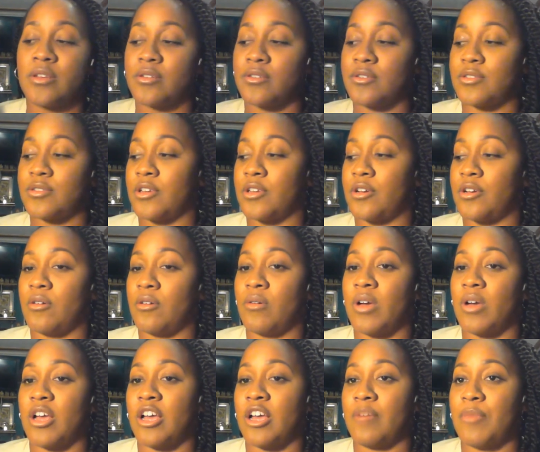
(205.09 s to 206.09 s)
So
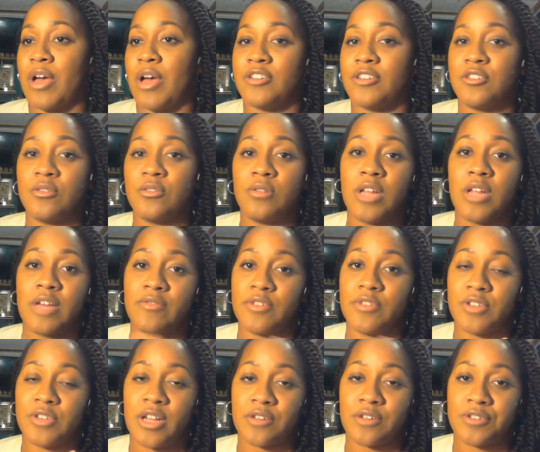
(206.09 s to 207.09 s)
I do love the
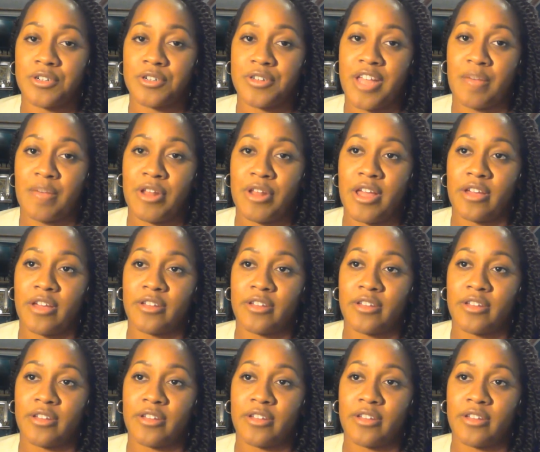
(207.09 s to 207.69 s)
Stock Traders Almanac.